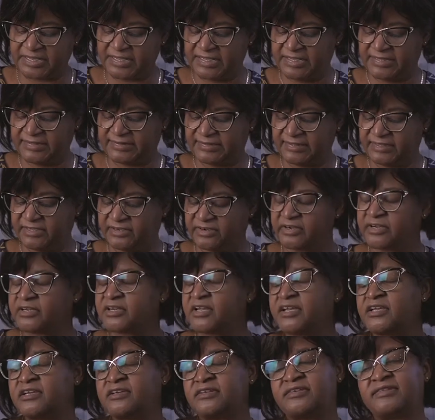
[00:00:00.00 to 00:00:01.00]
easier and
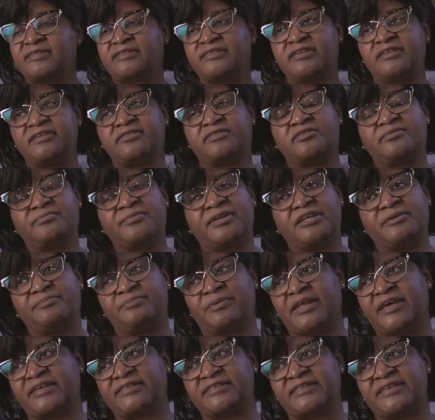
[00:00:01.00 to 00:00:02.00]
I could see so many
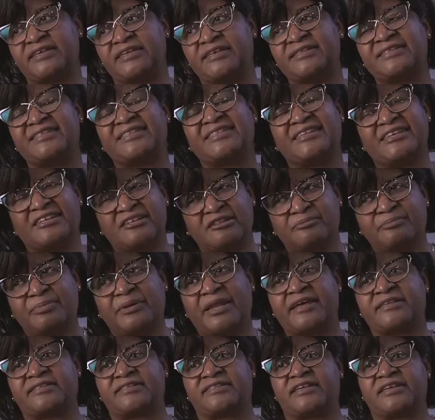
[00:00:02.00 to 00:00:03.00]
blessings, little
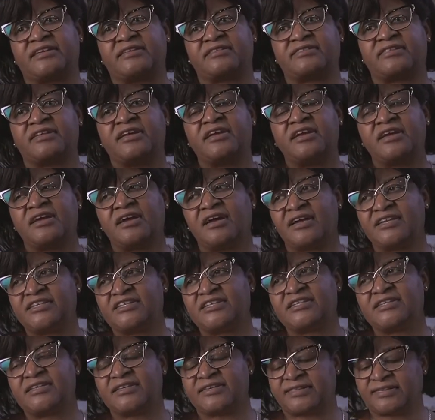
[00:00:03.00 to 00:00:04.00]
blessings I
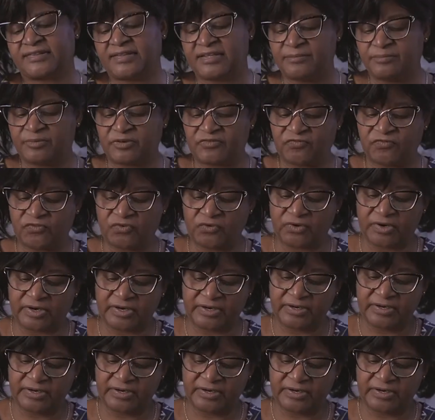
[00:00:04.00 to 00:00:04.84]
didn't see before.